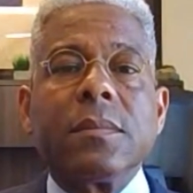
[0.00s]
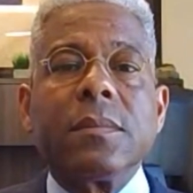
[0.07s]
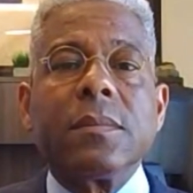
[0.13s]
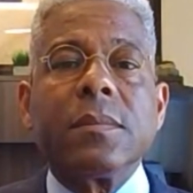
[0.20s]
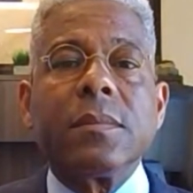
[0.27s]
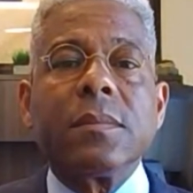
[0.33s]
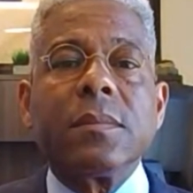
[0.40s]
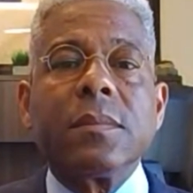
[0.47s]

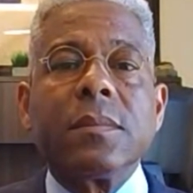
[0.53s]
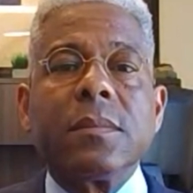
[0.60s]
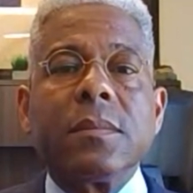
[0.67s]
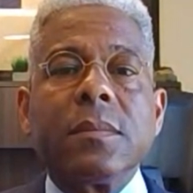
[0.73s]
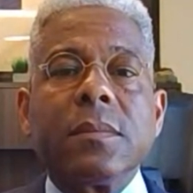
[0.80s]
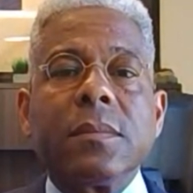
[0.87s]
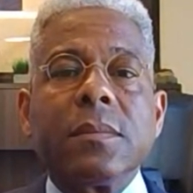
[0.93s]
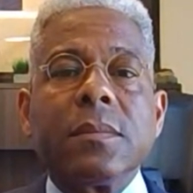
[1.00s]

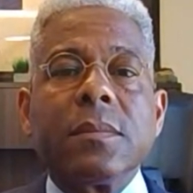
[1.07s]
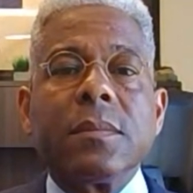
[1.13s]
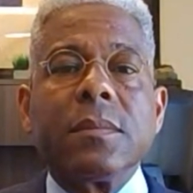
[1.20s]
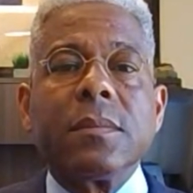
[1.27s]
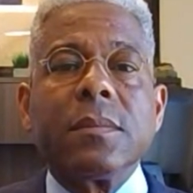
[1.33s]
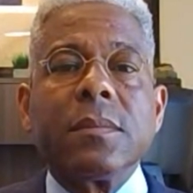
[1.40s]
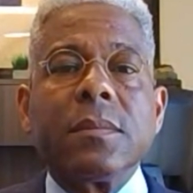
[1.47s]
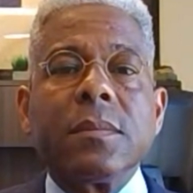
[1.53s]

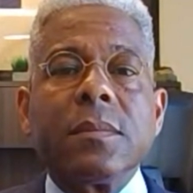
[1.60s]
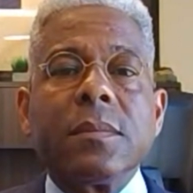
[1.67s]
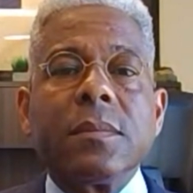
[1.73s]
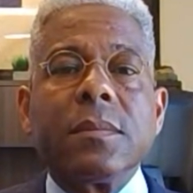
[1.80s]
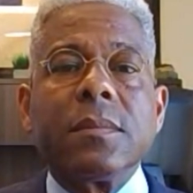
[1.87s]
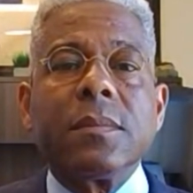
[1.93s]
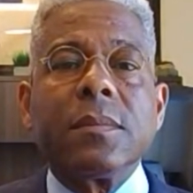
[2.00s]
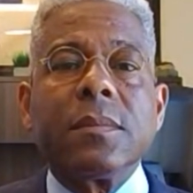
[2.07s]

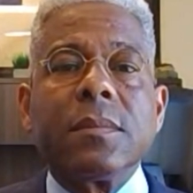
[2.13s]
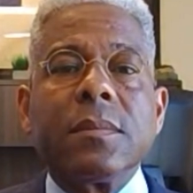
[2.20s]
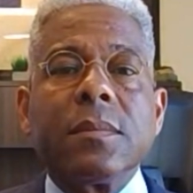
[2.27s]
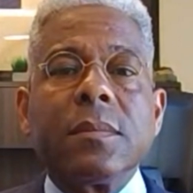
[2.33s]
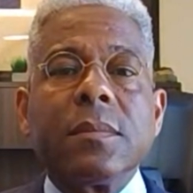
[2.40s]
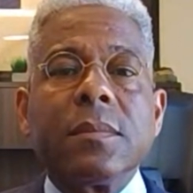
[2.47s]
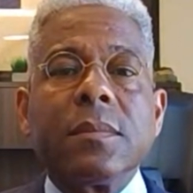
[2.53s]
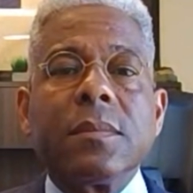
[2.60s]

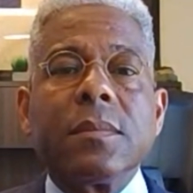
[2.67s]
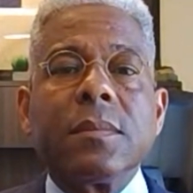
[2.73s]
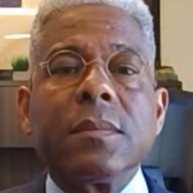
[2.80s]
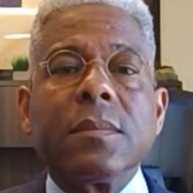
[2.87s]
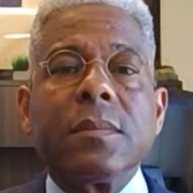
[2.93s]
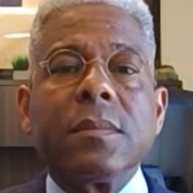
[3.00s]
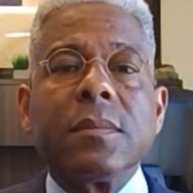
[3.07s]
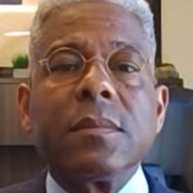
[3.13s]

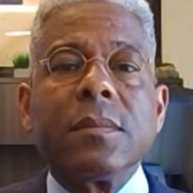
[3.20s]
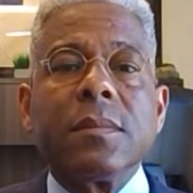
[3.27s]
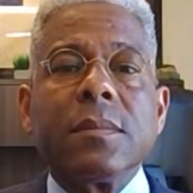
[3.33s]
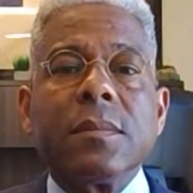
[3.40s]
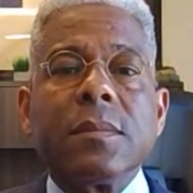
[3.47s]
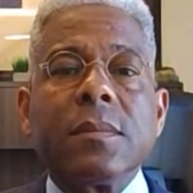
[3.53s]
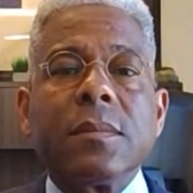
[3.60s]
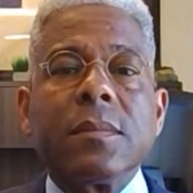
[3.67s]

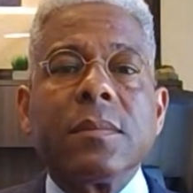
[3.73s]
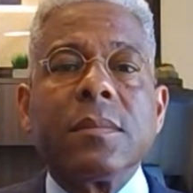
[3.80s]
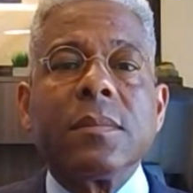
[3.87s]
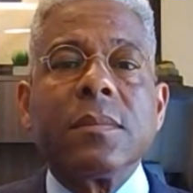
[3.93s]
[no speech]